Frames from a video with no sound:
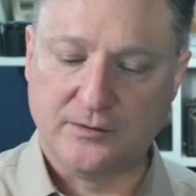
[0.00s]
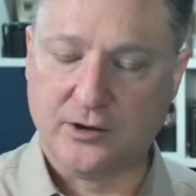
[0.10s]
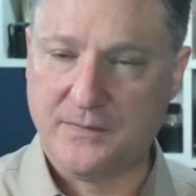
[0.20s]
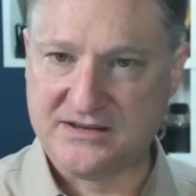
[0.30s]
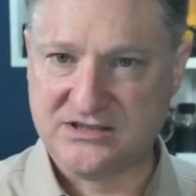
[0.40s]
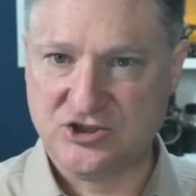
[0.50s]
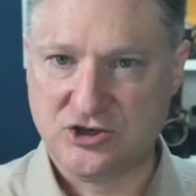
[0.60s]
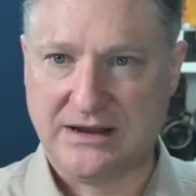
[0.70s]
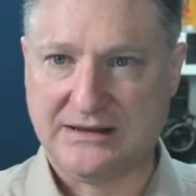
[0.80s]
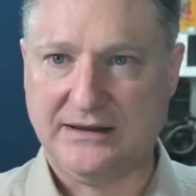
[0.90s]
message
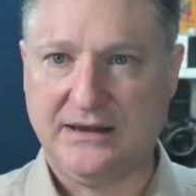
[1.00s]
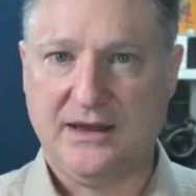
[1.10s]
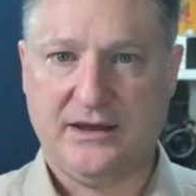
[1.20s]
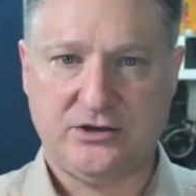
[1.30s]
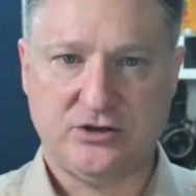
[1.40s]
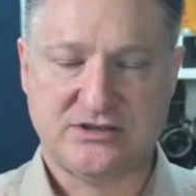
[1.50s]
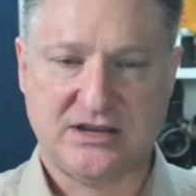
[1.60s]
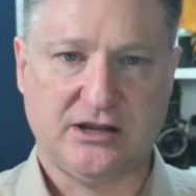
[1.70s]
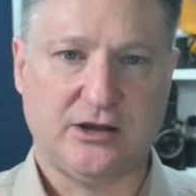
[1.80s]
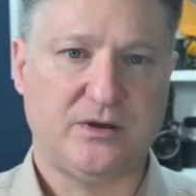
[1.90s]
directly, and you're
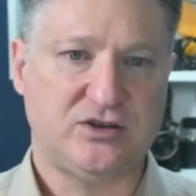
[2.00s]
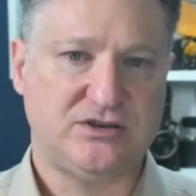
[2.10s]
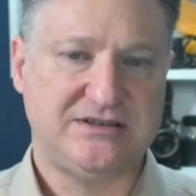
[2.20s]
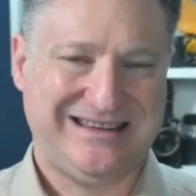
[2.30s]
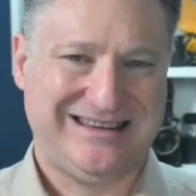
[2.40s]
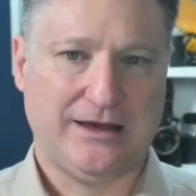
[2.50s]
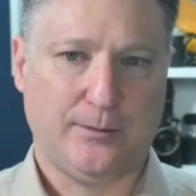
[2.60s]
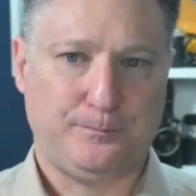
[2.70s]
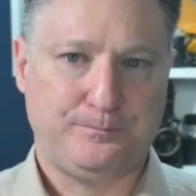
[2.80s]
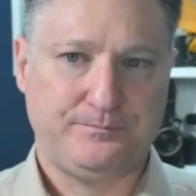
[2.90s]
sending them a DM.
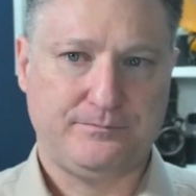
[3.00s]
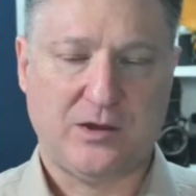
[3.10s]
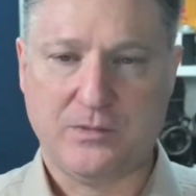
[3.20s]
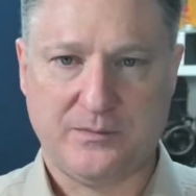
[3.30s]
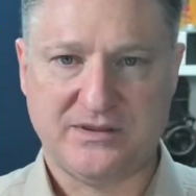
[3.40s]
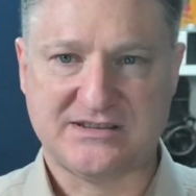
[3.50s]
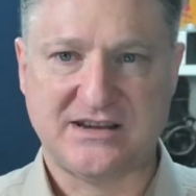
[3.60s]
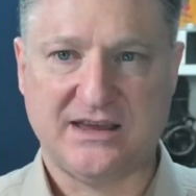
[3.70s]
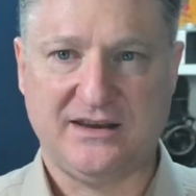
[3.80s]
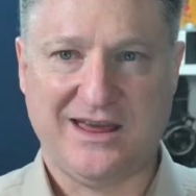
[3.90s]
And maybe the
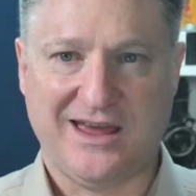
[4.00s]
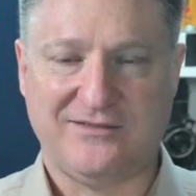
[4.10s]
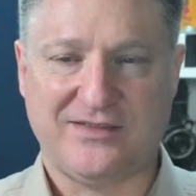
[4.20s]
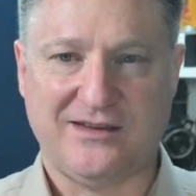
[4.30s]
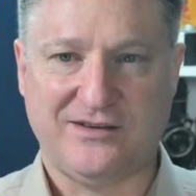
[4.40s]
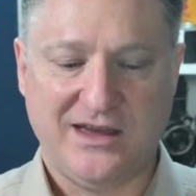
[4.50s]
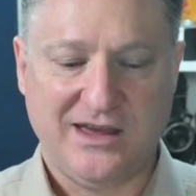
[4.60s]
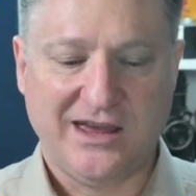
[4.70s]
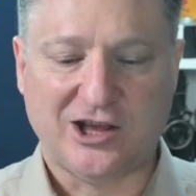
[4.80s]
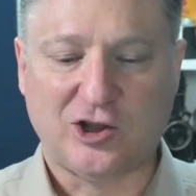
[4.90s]
second day, if they've
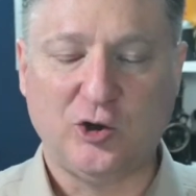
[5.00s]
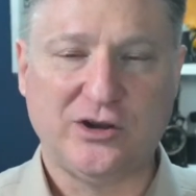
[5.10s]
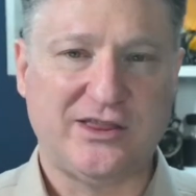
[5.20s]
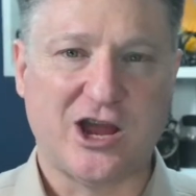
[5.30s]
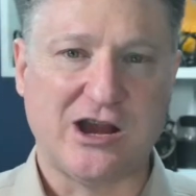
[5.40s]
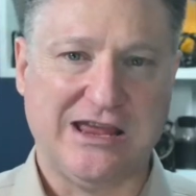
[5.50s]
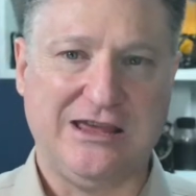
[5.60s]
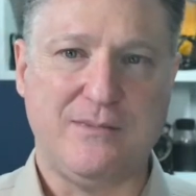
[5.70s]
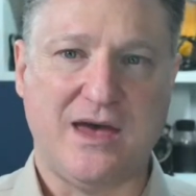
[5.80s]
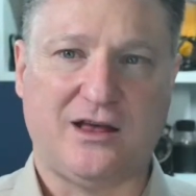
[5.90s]
included their
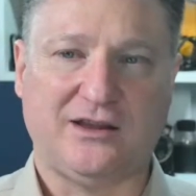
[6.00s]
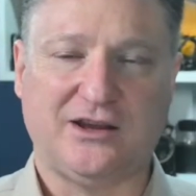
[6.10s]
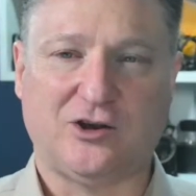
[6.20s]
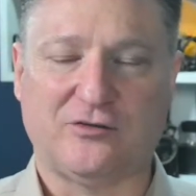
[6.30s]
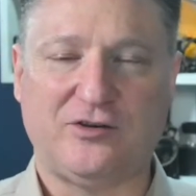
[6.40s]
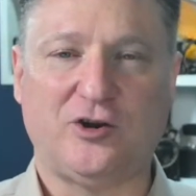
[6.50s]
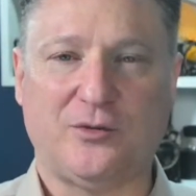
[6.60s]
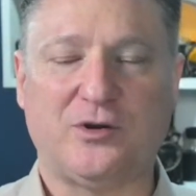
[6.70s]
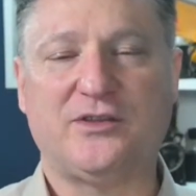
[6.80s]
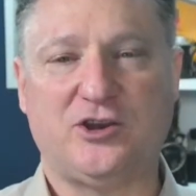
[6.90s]
email or phone
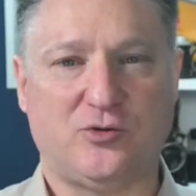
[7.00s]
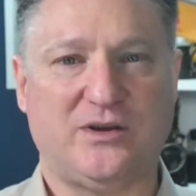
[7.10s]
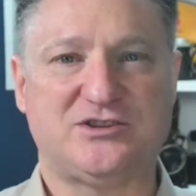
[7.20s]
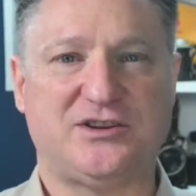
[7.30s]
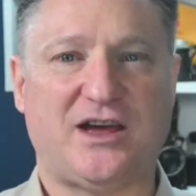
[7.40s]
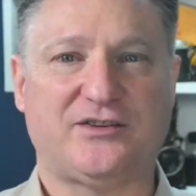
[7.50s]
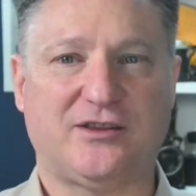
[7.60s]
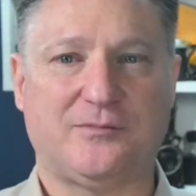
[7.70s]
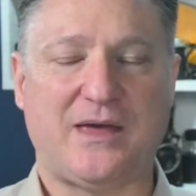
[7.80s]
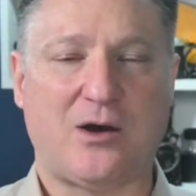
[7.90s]
number, then you're reaching out to
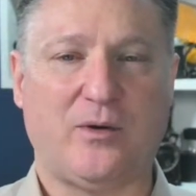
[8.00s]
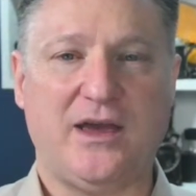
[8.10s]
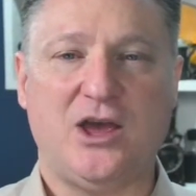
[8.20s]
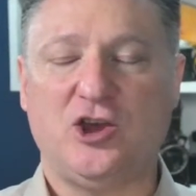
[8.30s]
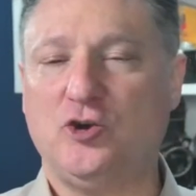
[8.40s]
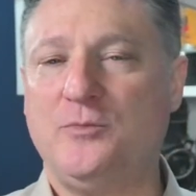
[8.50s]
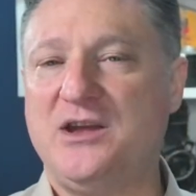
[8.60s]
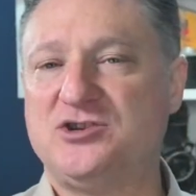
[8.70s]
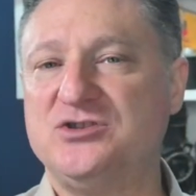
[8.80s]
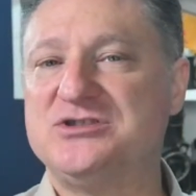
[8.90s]
them that way. You may
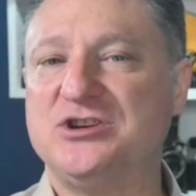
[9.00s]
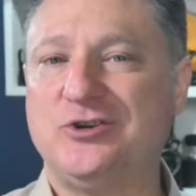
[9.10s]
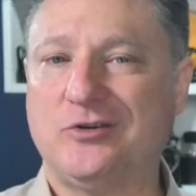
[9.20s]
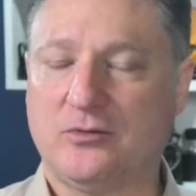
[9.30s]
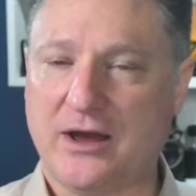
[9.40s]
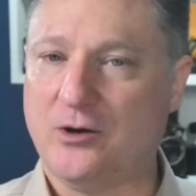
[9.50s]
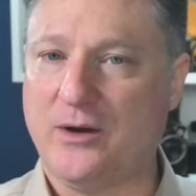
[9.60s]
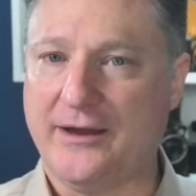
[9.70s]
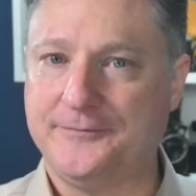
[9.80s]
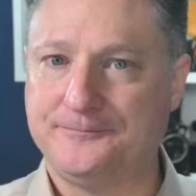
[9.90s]
choose to do it right away.